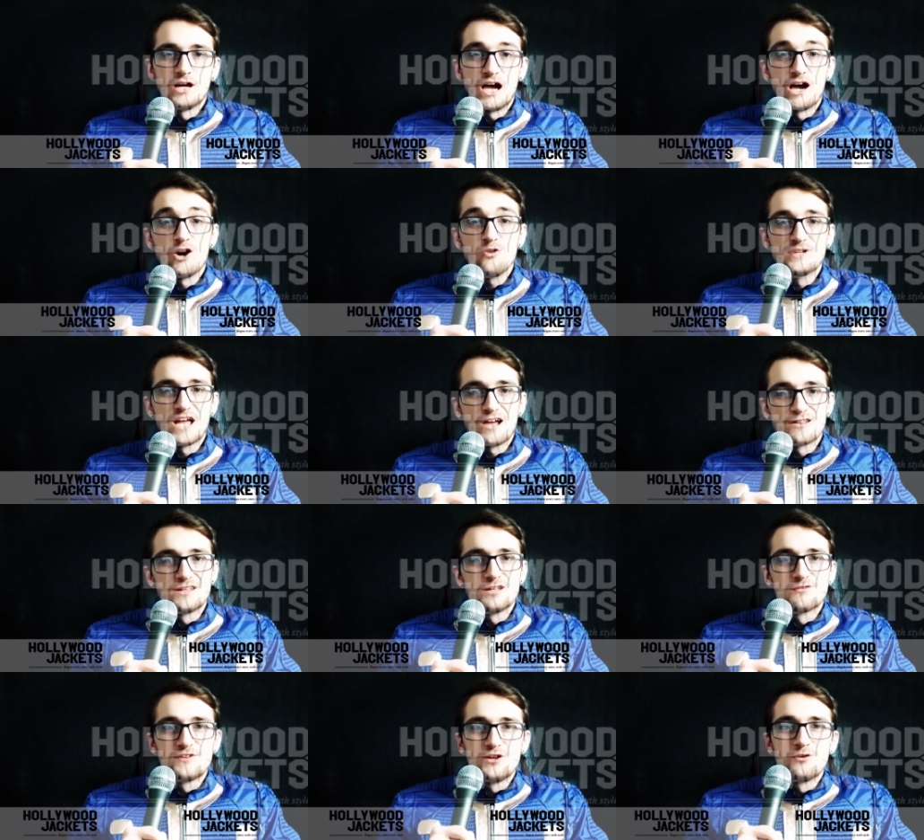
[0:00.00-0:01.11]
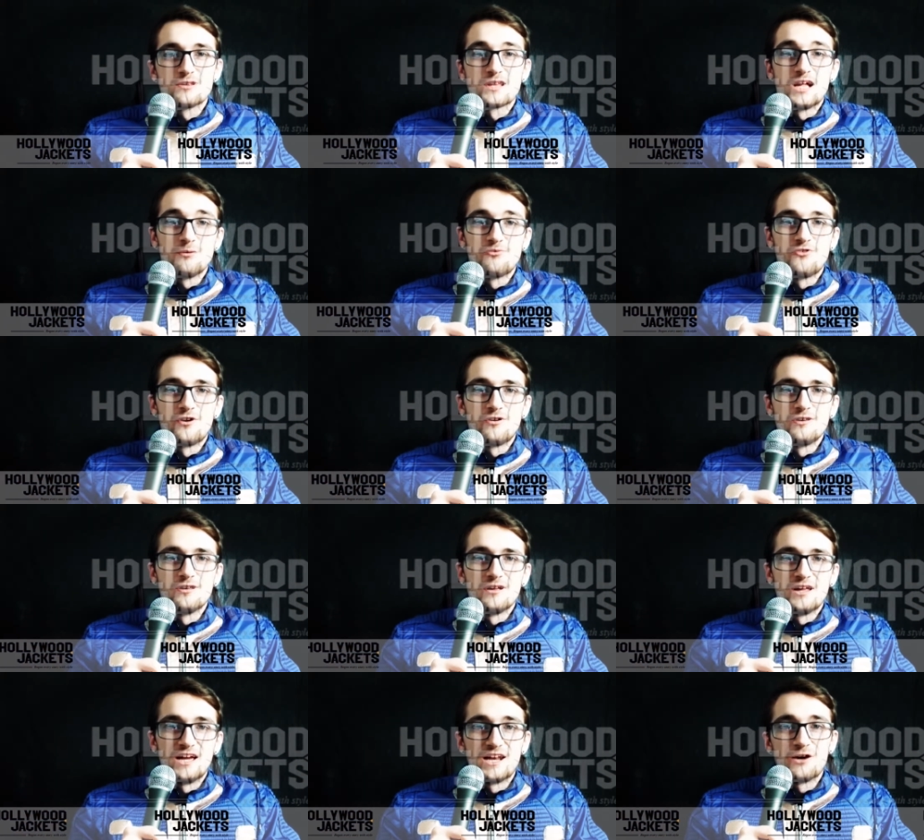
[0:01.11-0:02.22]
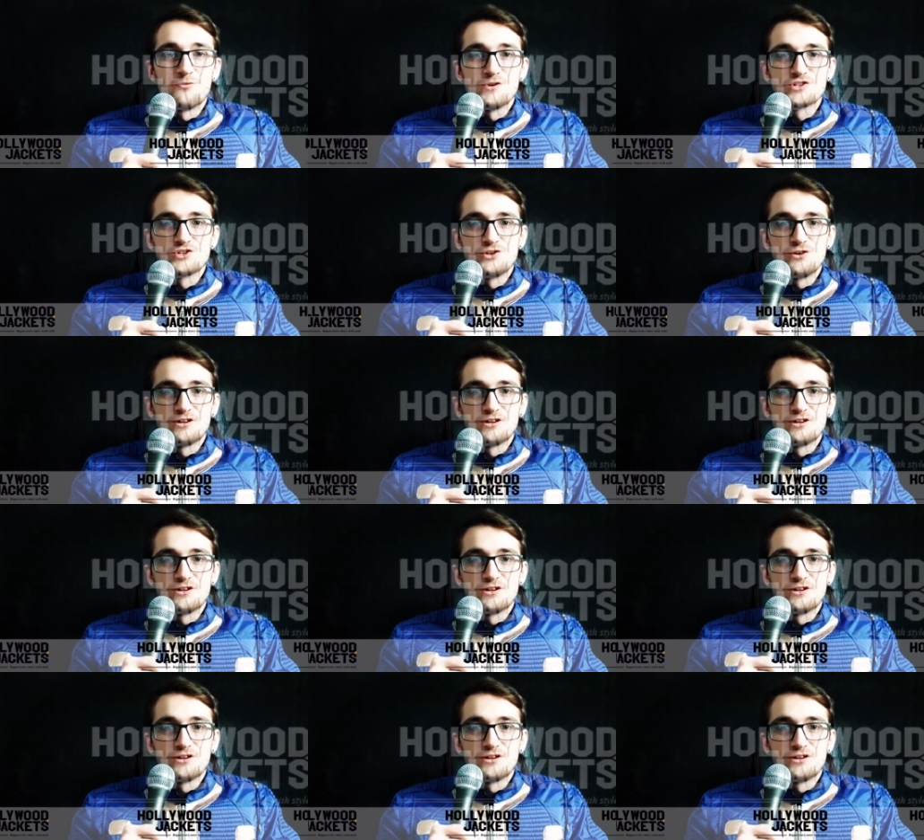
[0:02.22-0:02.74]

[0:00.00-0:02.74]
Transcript: I hope guys this video is helpful and I wish you